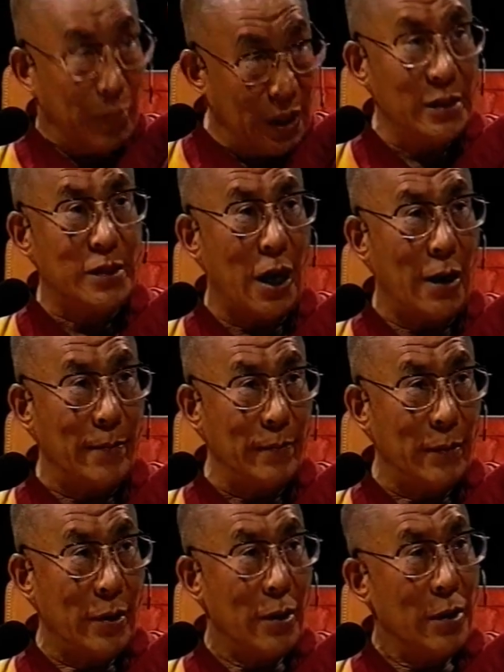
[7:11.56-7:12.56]
meantime,
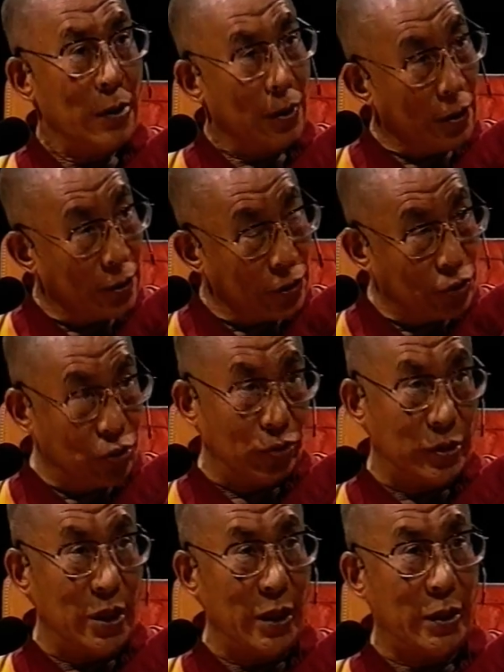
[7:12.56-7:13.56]

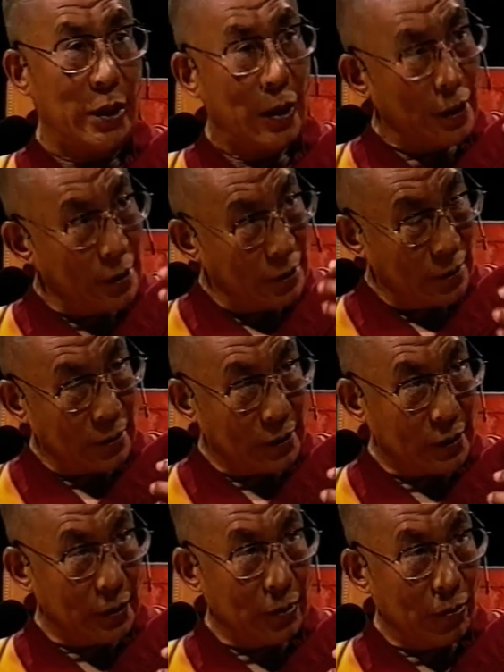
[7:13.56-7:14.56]
should take,
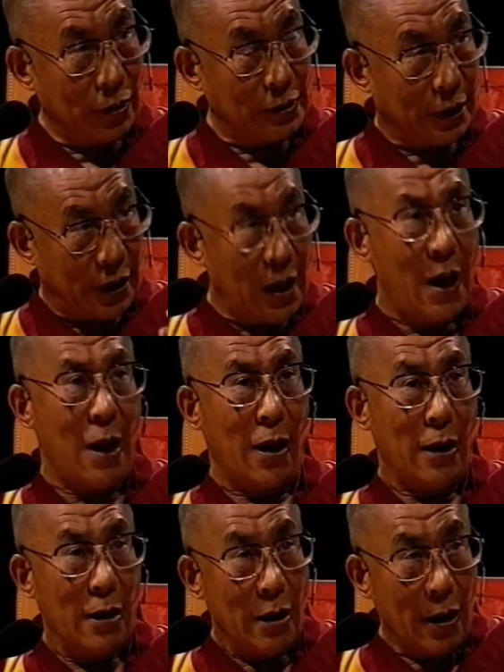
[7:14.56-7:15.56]
care
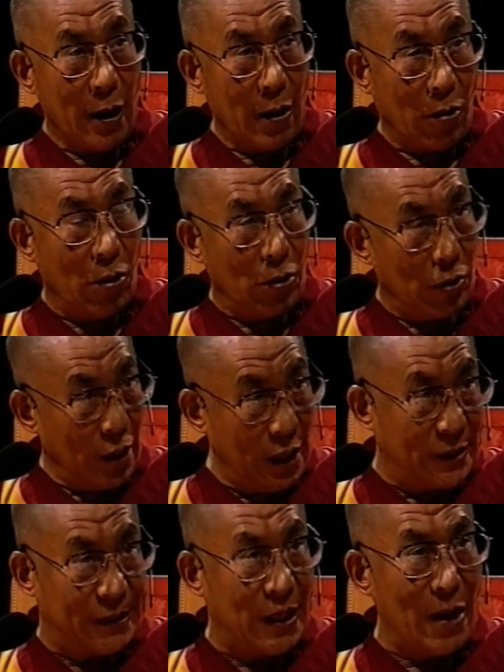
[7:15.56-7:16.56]
or
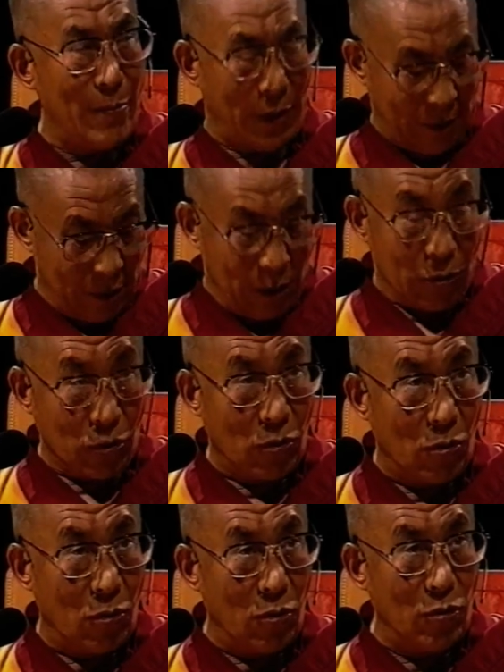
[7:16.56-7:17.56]
examine
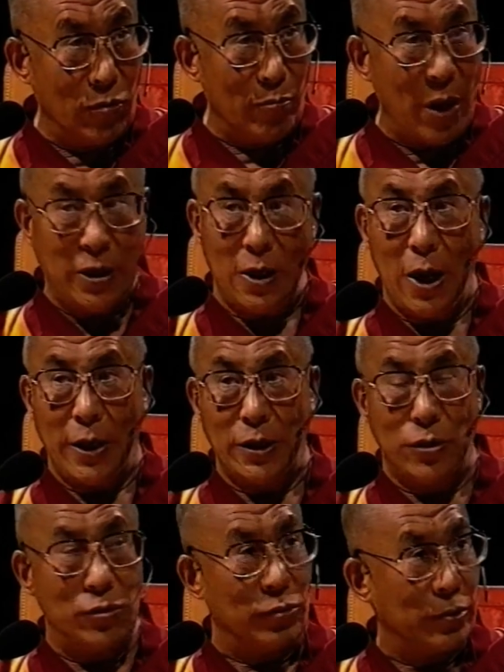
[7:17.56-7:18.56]
your own mental
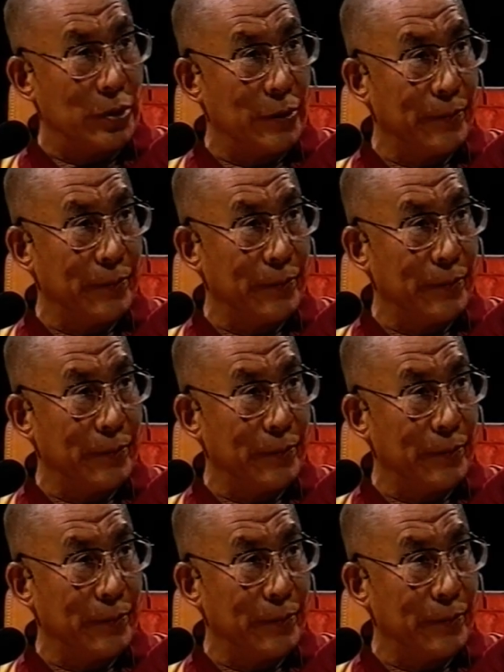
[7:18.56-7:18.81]
attitude.